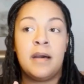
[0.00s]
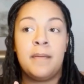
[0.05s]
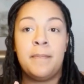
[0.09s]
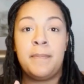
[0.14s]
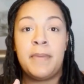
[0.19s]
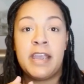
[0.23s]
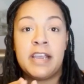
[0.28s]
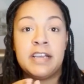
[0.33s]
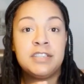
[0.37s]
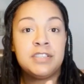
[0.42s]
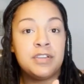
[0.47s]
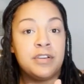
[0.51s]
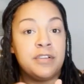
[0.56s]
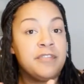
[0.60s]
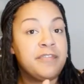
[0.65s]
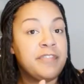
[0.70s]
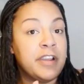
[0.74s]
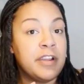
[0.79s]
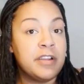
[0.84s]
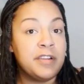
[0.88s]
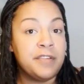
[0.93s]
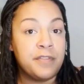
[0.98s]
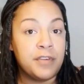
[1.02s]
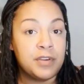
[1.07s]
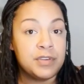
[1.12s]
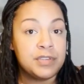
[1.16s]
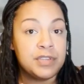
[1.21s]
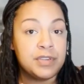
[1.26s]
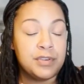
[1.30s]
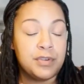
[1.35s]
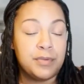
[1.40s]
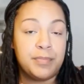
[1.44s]
Bands are a very
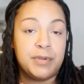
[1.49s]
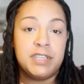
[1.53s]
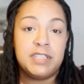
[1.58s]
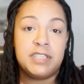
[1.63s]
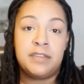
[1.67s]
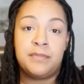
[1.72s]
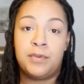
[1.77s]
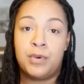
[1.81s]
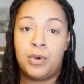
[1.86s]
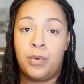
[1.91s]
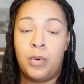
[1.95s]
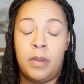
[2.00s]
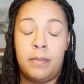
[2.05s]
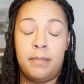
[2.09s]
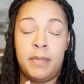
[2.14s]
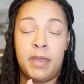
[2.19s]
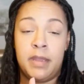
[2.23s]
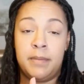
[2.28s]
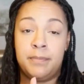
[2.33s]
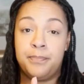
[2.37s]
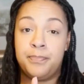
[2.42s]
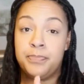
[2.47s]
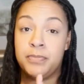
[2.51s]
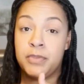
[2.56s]
versatile piece of equipment.